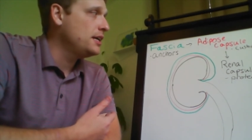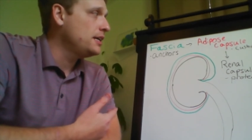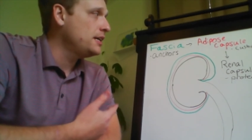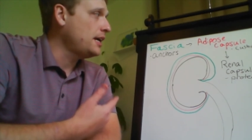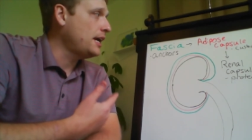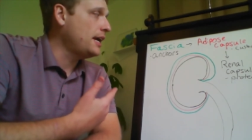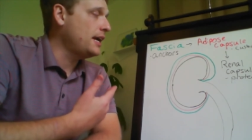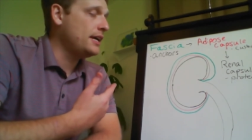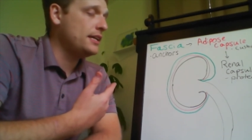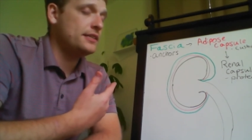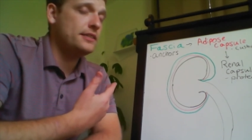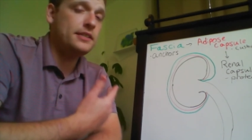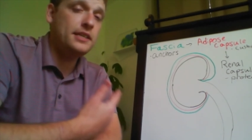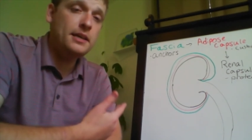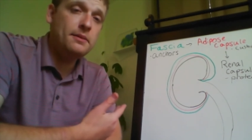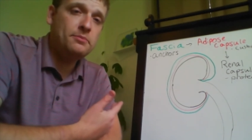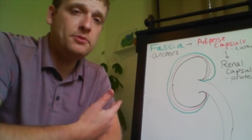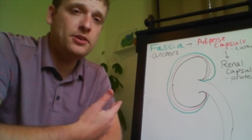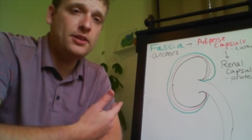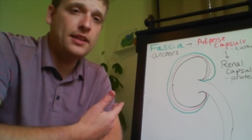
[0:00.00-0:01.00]
And
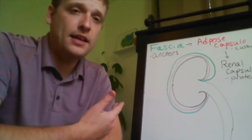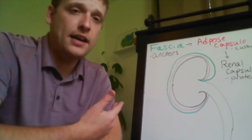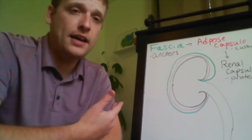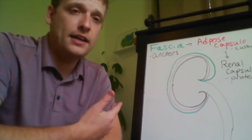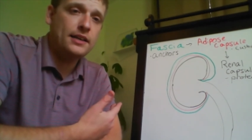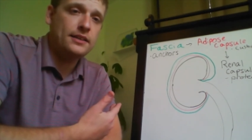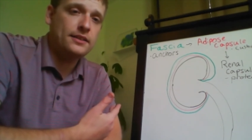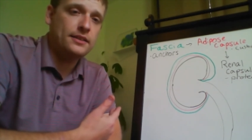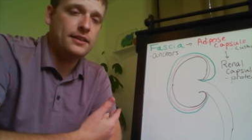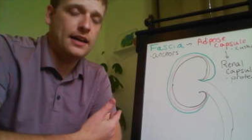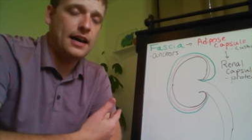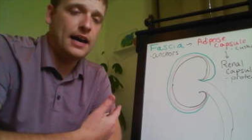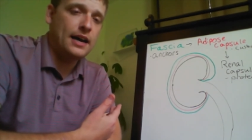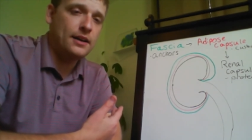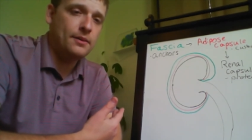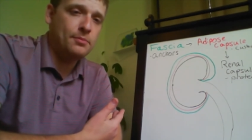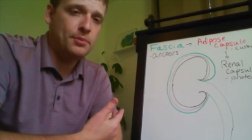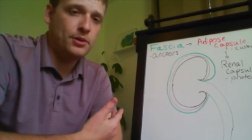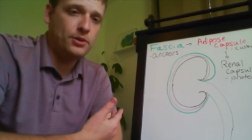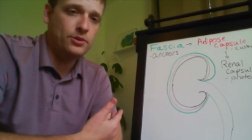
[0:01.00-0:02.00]
deep to that
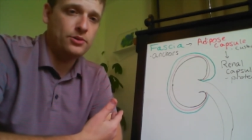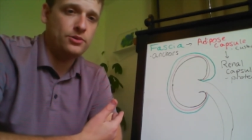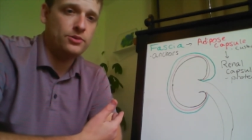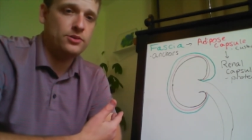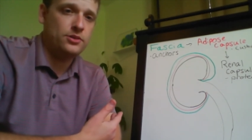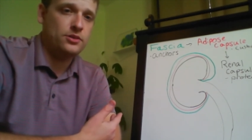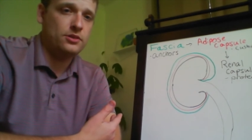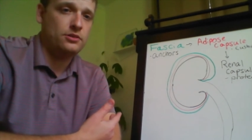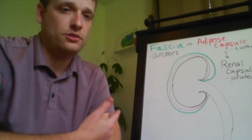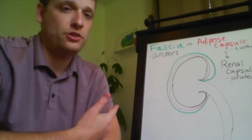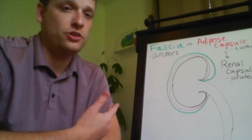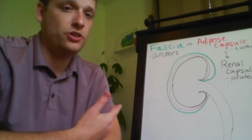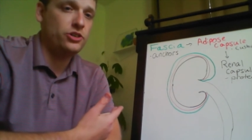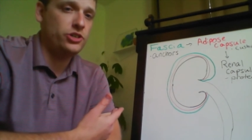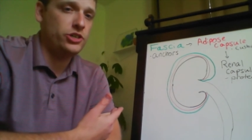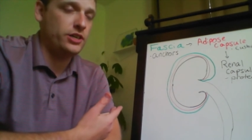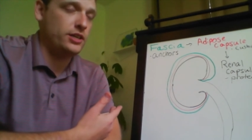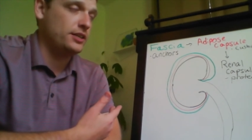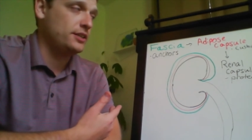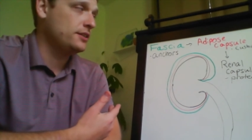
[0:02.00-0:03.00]
adipose
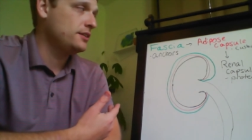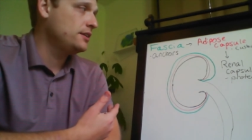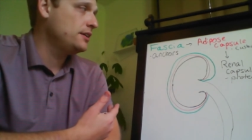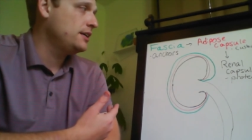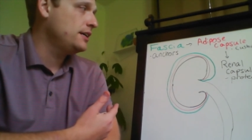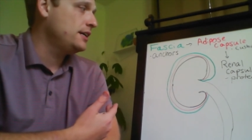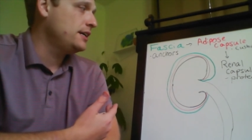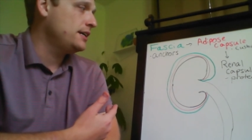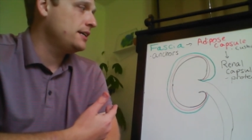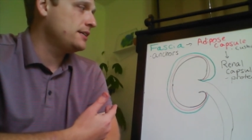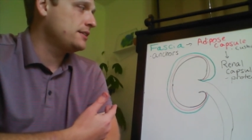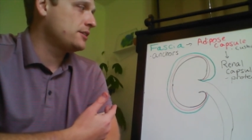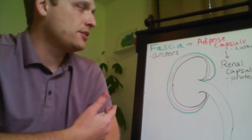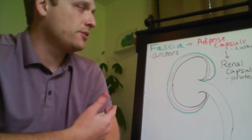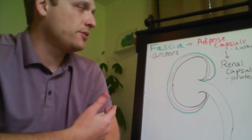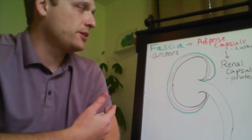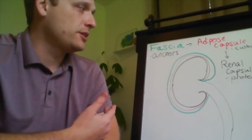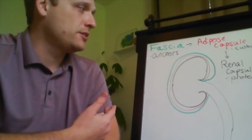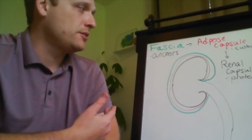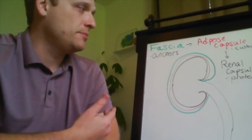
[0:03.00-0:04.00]
cushion is
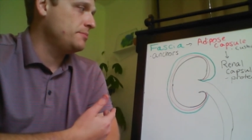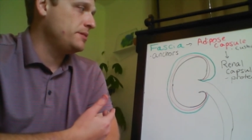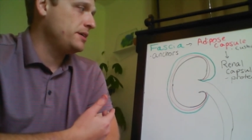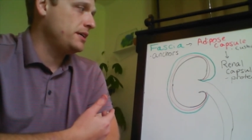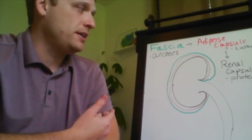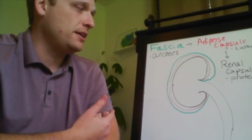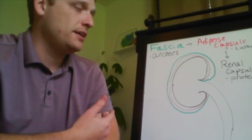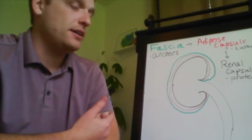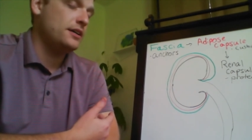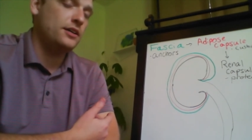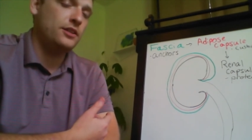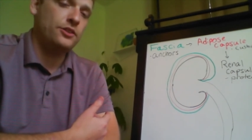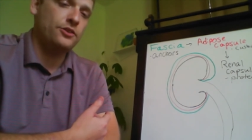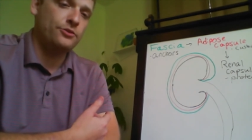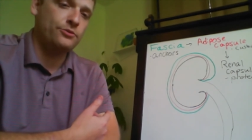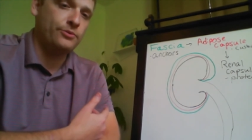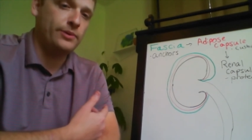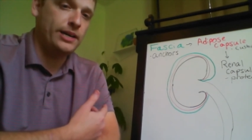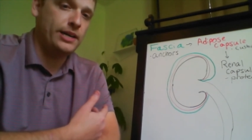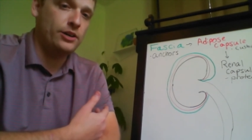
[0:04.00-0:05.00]
going to be the
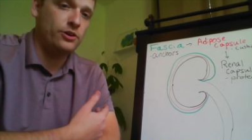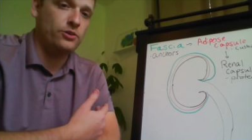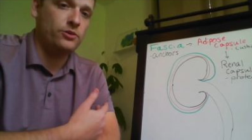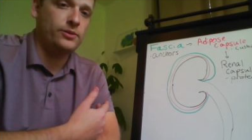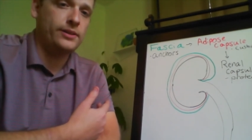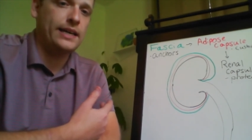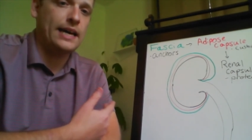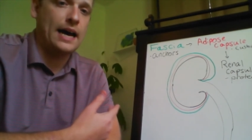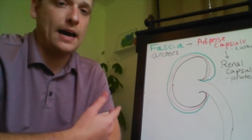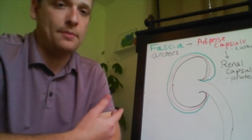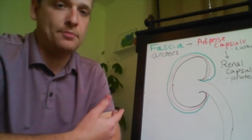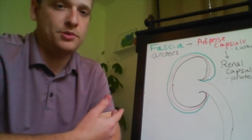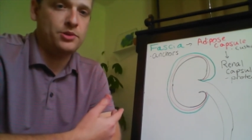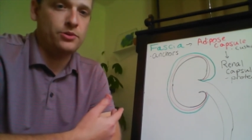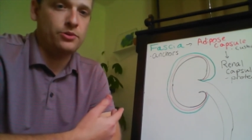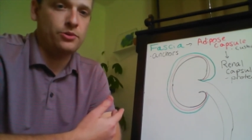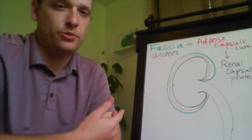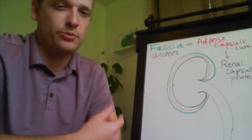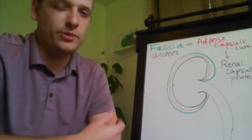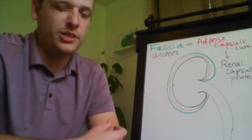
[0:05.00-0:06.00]
renal
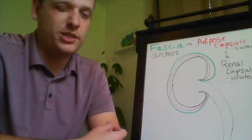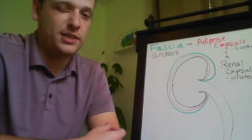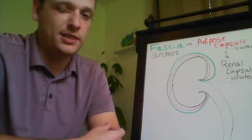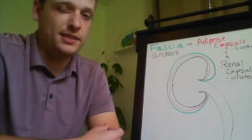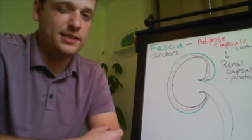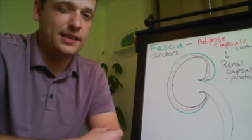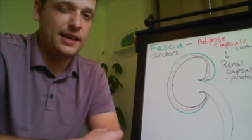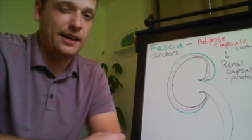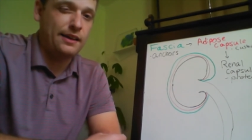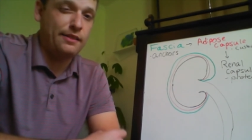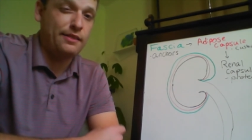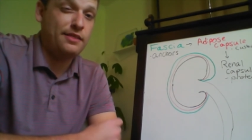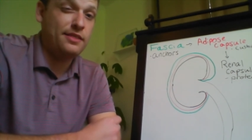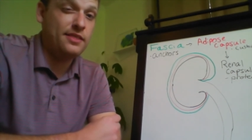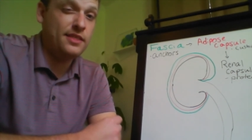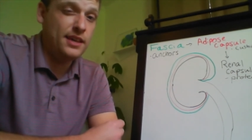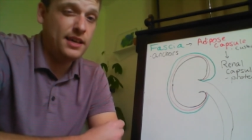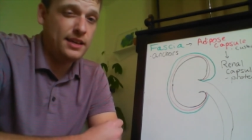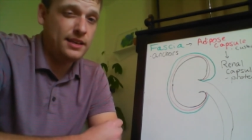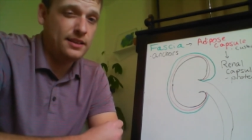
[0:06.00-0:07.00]
capsule, which is a
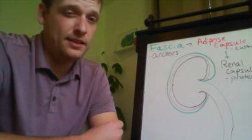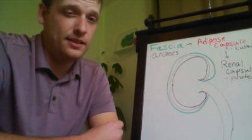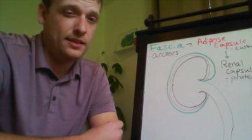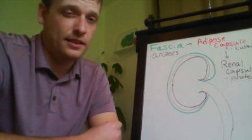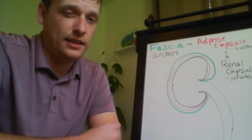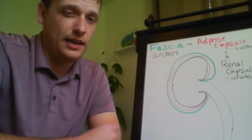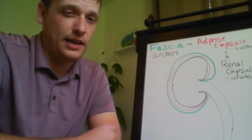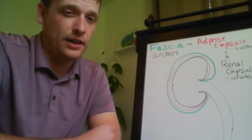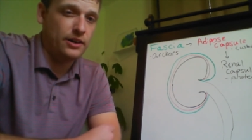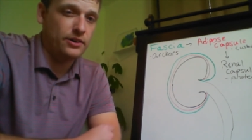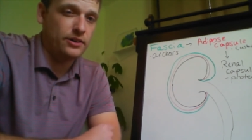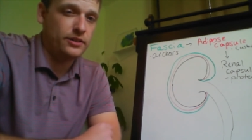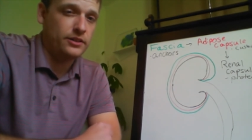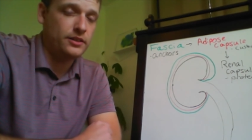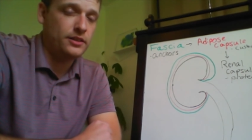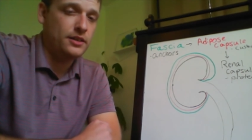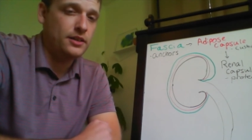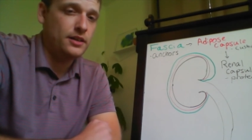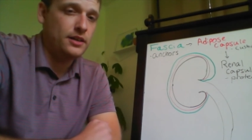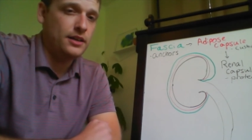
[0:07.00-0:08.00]
thin layer
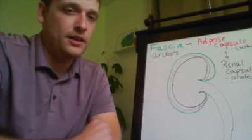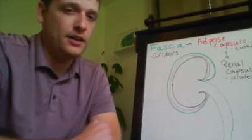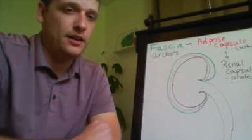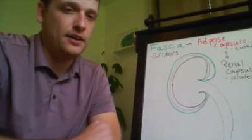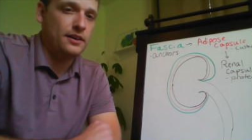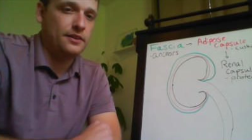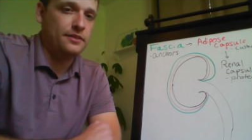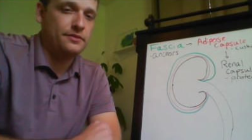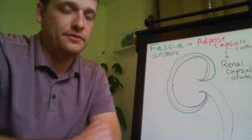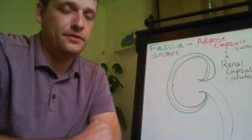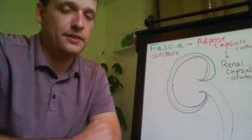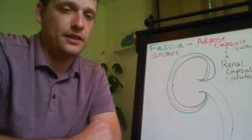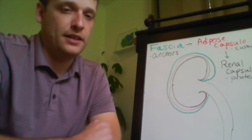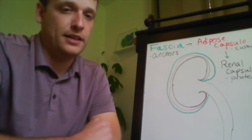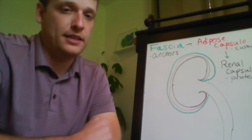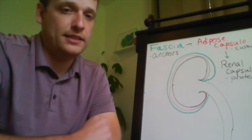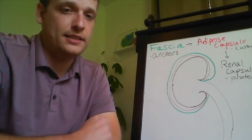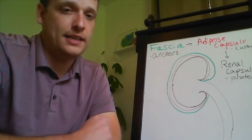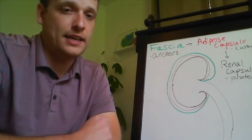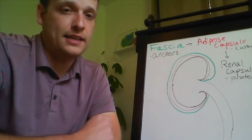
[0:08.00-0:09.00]
of
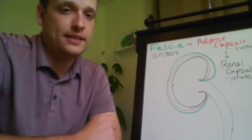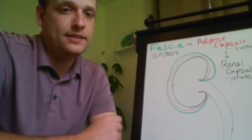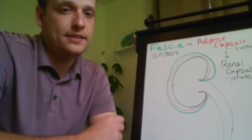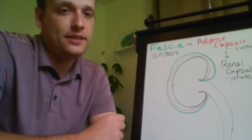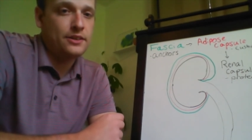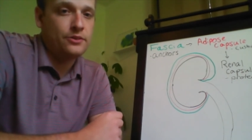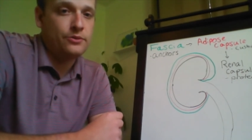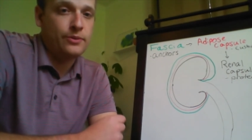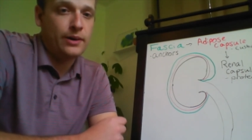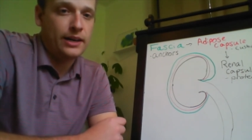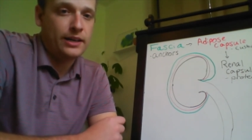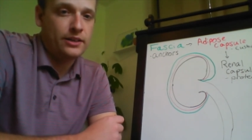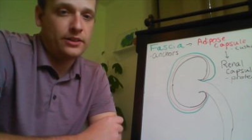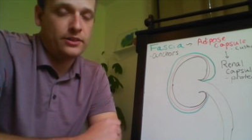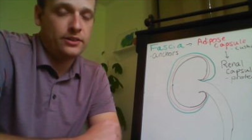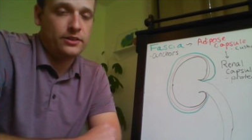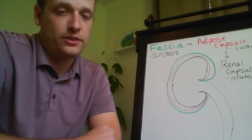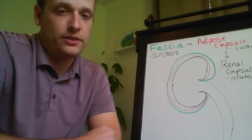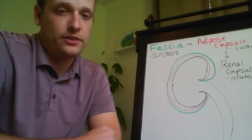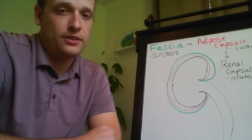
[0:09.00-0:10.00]
dense,
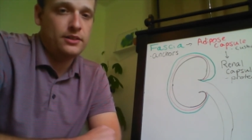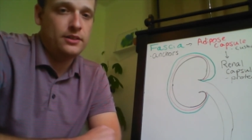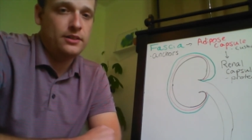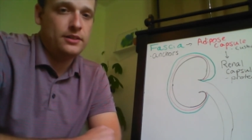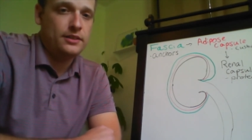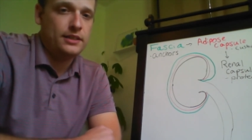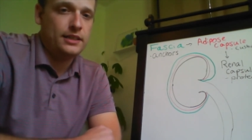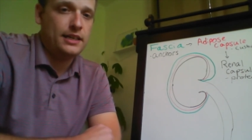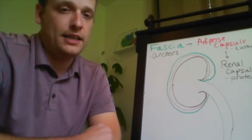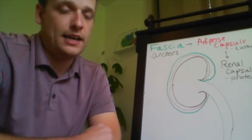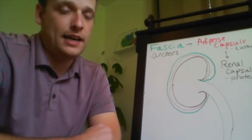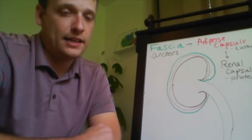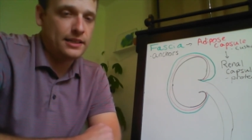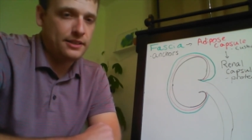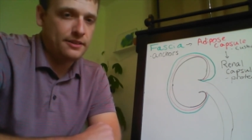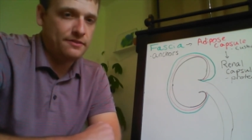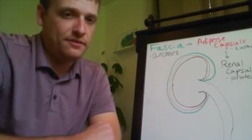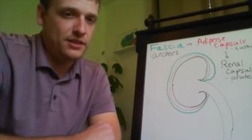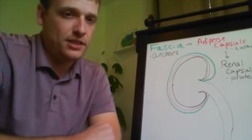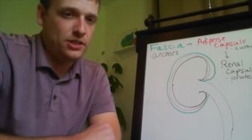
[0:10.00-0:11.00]
irregular
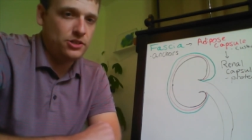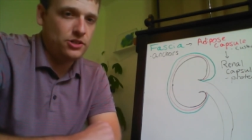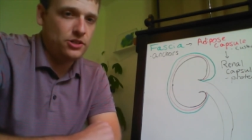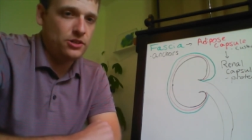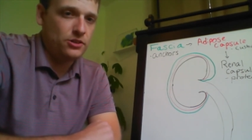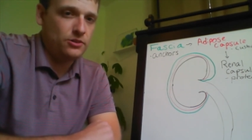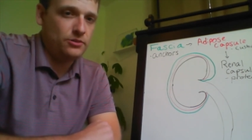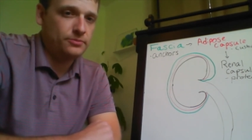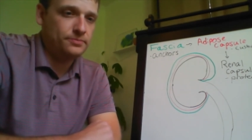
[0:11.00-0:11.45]
connective tissue.